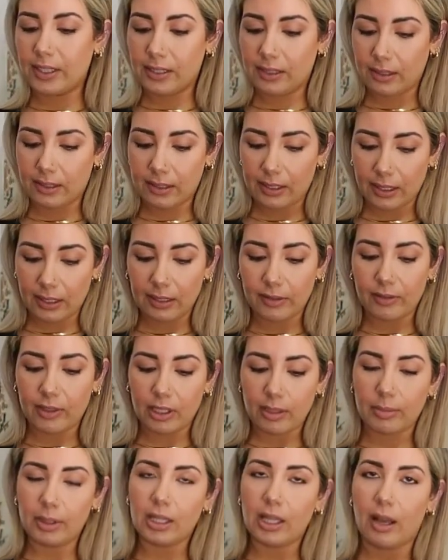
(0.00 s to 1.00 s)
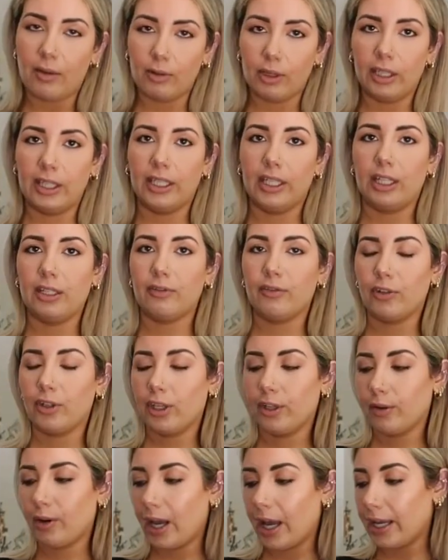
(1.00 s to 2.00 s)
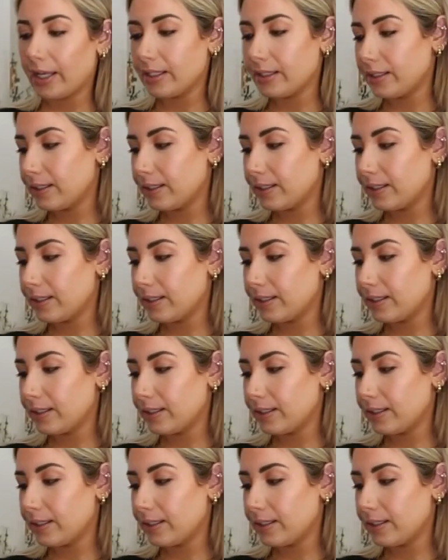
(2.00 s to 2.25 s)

still available i will link it for you guys